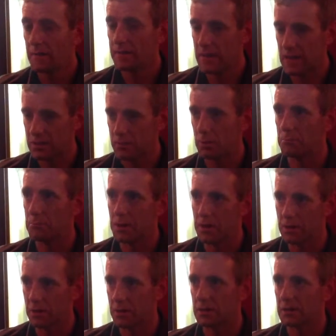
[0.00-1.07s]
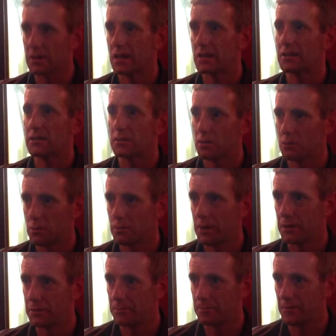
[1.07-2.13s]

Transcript: that's when beer kind of started to come about.